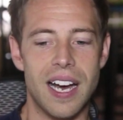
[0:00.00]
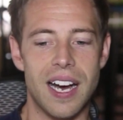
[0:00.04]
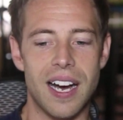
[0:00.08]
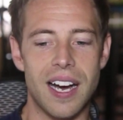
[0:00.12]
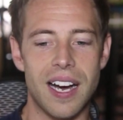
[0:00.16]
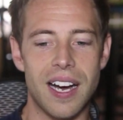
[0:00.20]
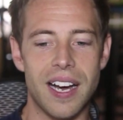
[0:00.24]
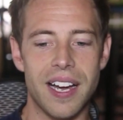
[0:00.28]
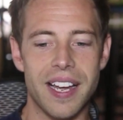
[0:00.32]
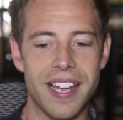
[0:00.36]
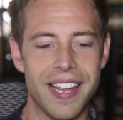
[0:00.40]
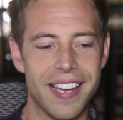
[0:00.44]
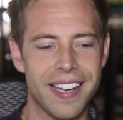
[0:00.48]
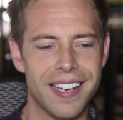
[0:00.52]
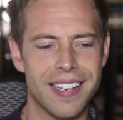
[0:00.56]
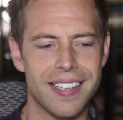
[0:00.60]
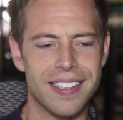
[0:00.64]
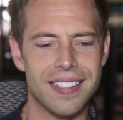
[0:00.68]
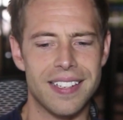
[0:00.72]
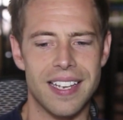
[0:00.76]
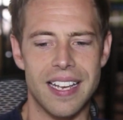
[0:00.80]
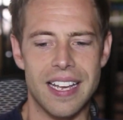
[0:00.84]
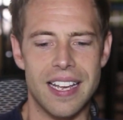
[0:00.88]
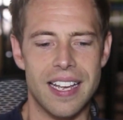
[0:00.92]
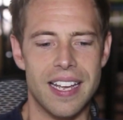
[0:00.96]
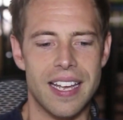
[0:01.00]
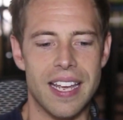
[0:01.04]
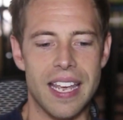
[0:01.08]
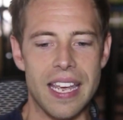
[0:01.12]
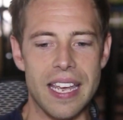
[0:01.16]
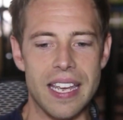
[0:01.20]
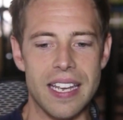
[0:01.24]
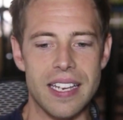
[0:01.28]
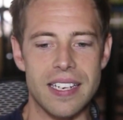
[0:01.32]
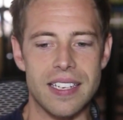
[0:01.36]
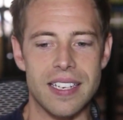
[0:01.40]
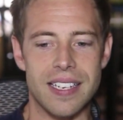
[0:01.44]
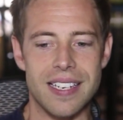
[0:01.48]
and
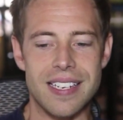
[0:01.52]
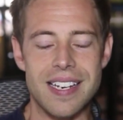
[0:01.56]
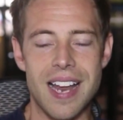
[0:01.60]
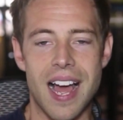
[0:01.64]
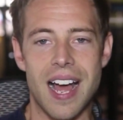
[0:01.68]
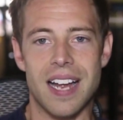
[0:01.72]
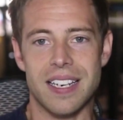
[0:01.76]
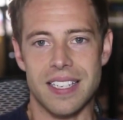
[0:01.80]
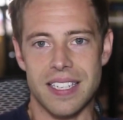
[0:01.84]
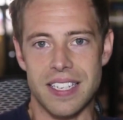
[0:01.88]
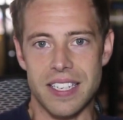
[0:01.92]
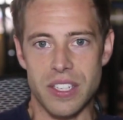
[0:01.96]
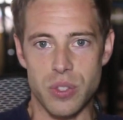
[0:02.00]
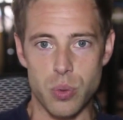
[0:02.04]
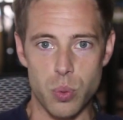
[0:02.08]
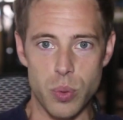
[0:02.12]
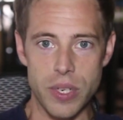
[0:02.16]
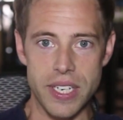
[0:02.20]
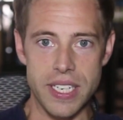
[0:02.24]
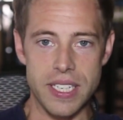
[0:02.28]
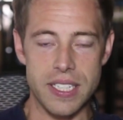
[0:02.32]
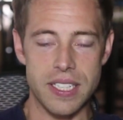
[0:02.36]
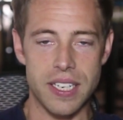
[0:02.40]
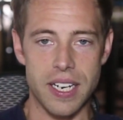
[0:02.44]
not eat wheat,